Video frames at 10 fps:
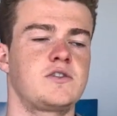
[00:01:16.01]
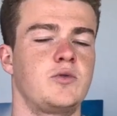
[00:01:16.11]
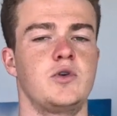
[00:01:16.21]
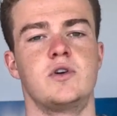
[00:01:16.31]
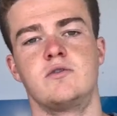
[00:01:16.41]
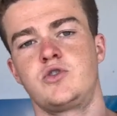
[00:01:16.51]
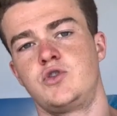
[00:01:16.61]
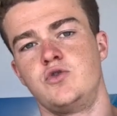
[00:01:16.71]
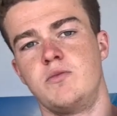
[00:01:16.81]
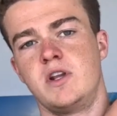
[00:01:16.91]
So I'm doing
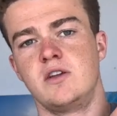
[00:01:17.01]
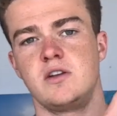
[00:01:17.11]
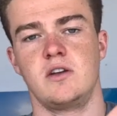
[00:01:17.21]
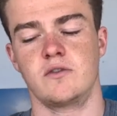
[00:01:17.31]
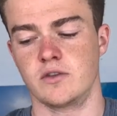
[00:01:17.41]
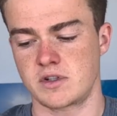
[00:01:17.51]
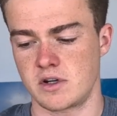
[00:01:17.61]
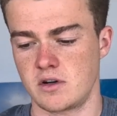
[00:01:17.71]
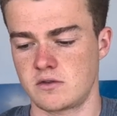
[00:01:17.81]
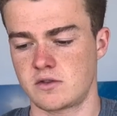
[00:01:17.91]
two minute intervals
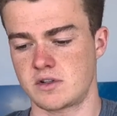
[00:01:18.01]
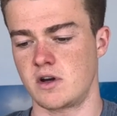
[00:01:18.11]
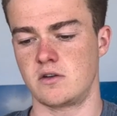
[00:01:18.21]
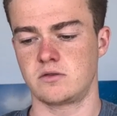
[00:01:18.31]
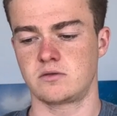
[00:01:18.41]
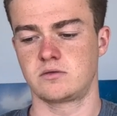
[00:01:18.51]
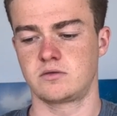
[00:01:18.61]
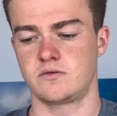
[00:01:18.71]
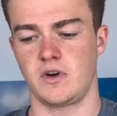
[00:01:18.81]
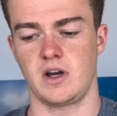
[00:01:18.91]
here. So
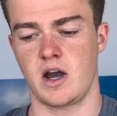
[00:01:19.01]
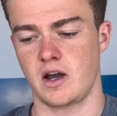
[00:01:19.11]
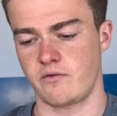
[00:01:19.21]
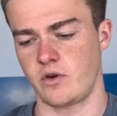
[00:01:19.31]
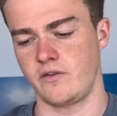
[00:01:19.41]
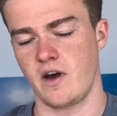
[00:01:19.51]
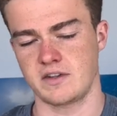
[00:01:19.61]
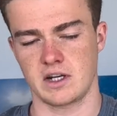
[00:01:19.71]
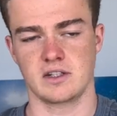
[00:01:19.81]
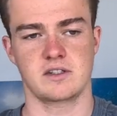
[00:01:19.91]
if I, I got 45
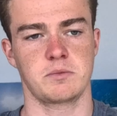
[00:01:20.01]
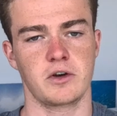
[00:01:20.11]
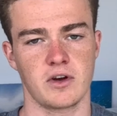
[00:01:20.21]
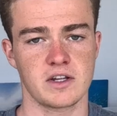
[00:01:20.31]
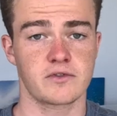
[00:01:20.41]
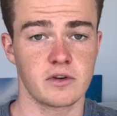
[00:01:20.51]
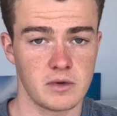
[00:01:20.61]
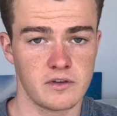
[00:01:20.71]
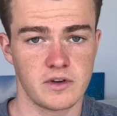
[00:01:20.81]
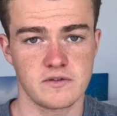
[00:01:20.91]
seconds, I'm gonna rest for a
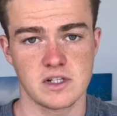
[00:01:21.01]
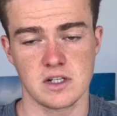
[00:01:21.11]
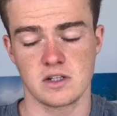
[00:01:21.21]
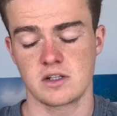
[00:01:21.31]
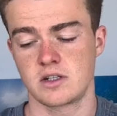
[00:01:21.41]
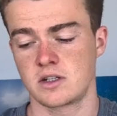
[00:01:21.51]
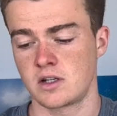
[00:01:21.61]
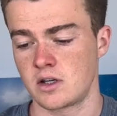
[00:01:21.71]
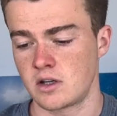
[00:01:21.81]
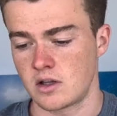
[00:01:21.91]
minute 15
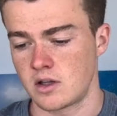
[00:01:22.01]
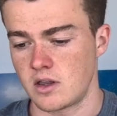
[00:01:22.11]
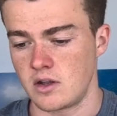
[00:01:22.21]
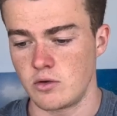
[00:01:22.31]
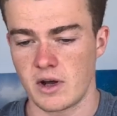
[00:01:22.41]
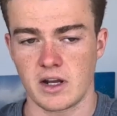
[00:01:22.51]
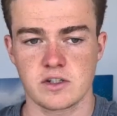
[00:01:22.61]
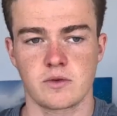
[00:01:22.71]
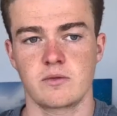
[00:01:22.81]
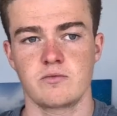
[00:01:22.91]
and do my
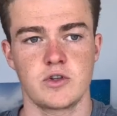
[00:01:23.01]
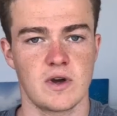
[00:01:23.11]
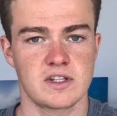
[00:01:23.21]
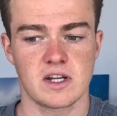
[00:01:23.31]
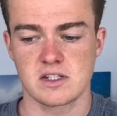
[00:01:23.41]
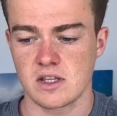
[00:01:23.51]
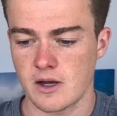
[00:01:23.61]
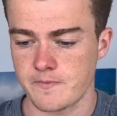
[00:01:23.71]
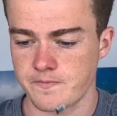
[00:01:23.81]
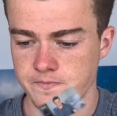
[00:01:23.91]
next one. Do eight sets of that.